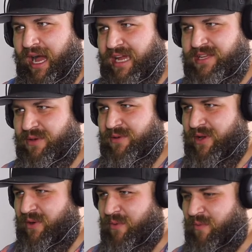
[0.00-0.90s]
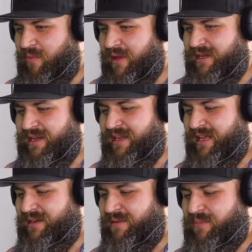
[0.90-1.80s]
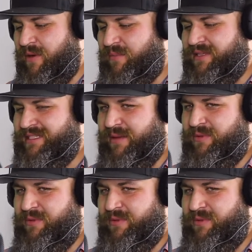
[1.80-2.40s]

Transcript: I don't know when an inappropriate time